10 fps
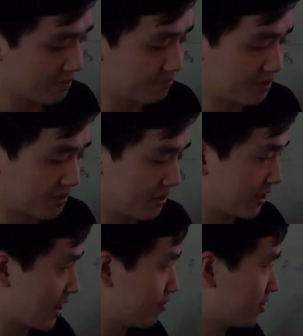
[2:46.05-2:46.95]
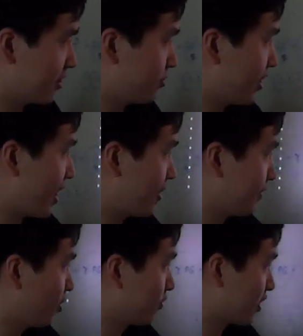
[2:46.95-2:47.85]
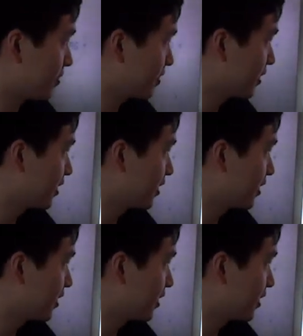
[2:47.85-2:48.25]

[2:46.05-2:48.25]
basically currently we have over